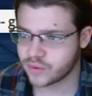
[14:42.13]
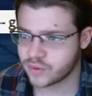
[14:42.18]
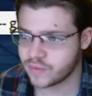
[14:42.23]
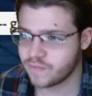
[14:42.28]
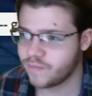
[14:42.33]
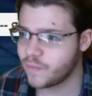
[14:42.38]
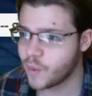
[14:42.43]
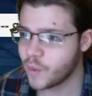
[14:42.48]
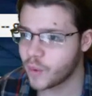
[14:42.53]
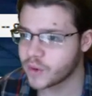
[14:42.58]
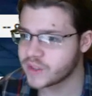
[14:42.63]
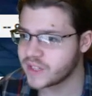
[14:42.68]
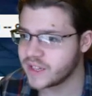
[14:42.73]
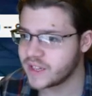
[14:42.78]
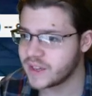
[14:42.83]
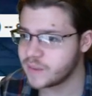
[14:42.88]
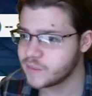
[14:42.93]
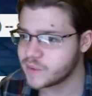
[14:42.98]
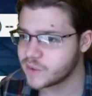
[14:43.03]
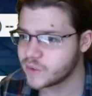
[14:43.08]
4
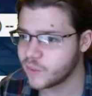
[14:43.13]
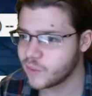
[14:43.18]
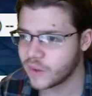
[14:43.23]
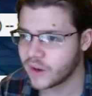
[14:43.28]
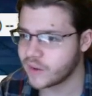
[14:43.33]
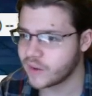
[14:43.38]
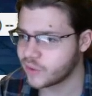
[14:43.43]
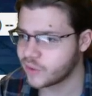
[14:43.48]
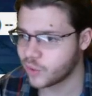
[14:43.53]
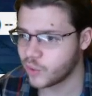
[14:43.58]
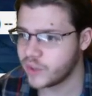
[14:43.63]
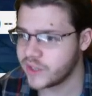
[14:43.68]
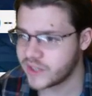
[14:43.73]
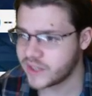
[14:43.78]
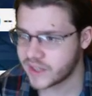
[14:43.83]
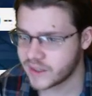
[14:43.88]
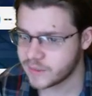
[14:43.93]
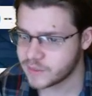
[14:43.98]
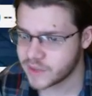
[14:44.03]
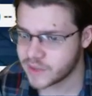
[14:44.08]
teams, 1 out of 3
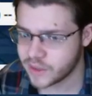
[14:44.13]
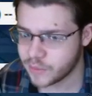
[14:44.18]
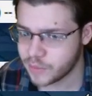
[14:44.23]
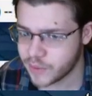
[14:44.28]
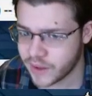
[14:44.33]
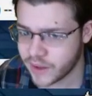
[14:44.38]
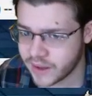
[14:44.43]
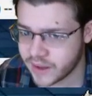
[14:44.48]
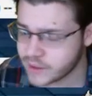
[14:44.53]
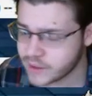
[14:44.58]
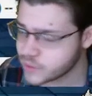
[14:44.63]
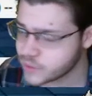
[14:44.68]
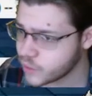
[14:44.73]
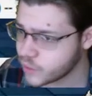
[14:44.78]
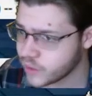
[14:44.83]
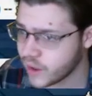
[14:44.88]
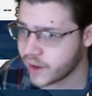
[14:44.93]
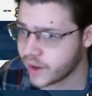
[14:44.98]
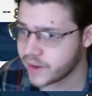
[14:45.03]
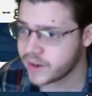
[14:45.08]
teams that you play against
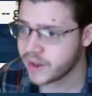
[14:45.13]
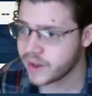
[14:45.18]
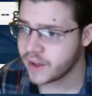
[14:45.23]
online.